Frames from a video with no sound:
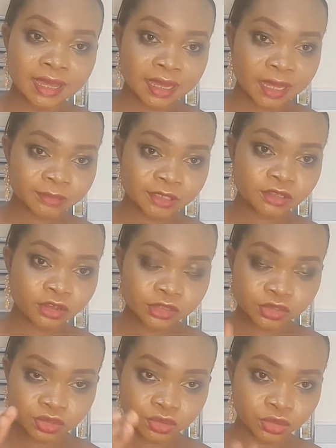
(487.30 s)
I'm just going
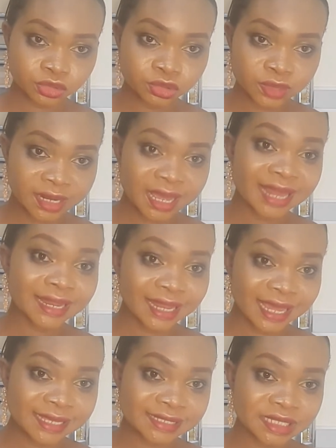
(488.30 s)
to go through and
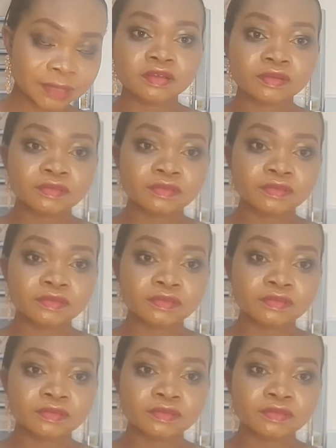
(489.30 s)
analyze them.